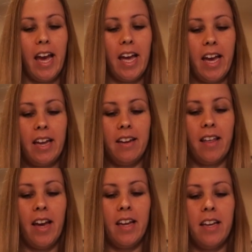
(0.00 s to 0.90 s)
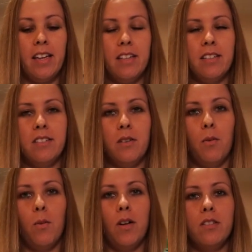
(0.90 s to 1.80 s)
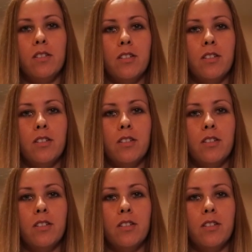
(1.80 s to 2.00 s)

and that is 1